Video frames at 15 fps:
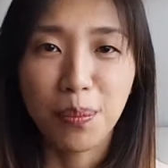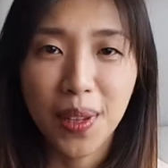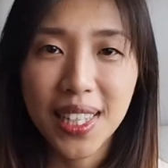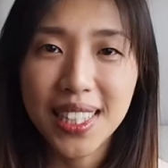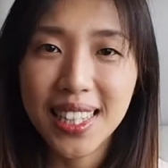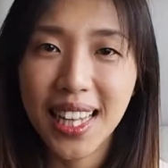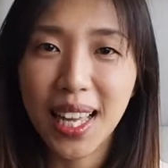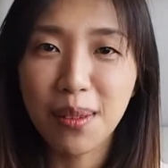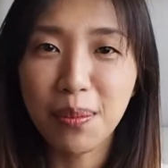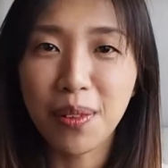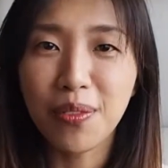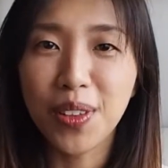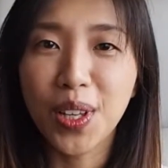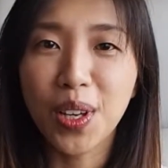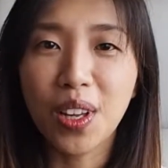Please like my
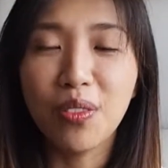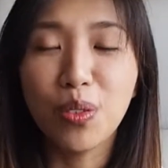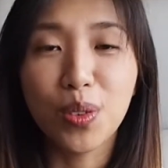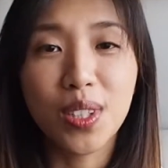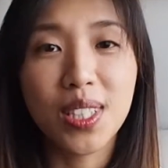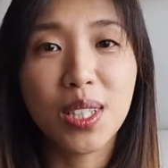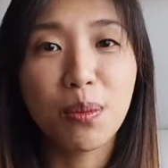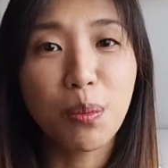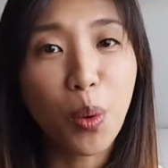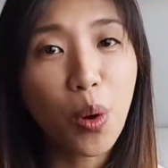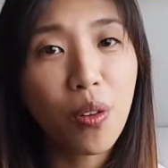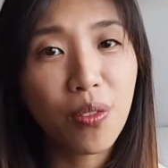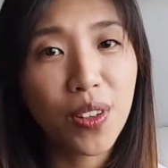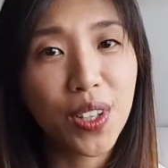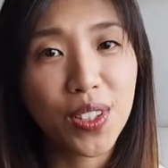video if you want to see more
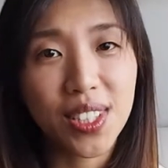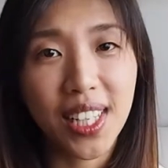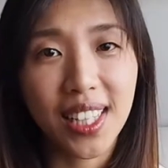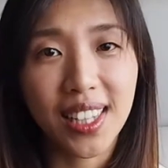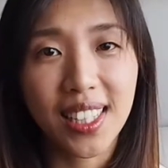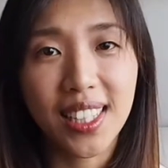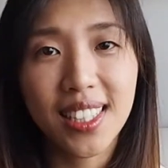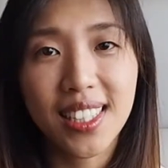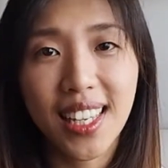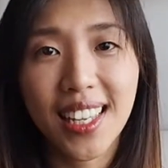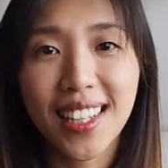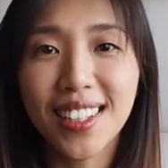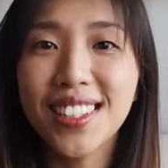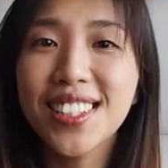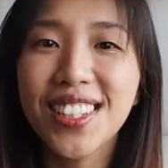videos like this,
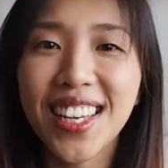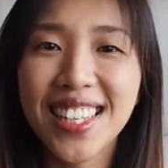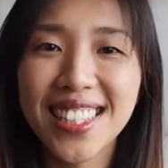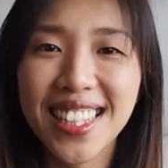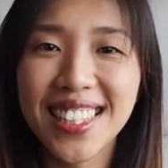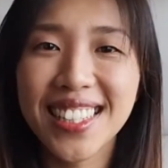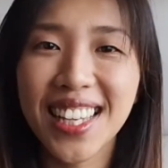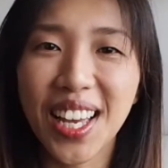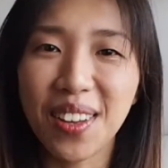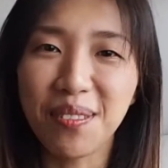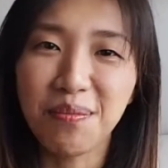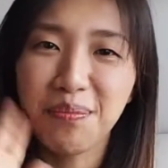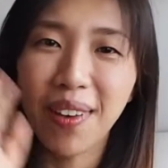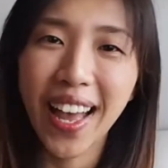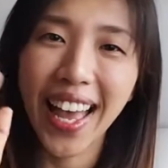and I'll see you guys next time.
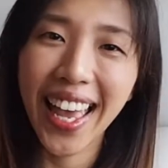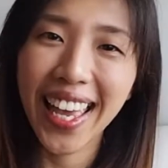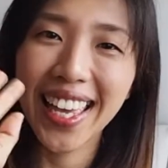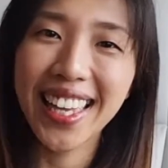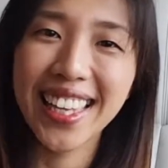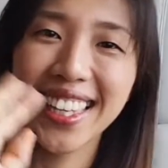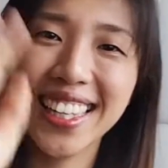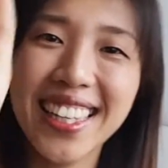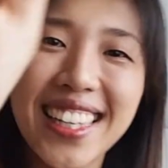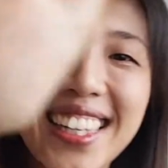Bye!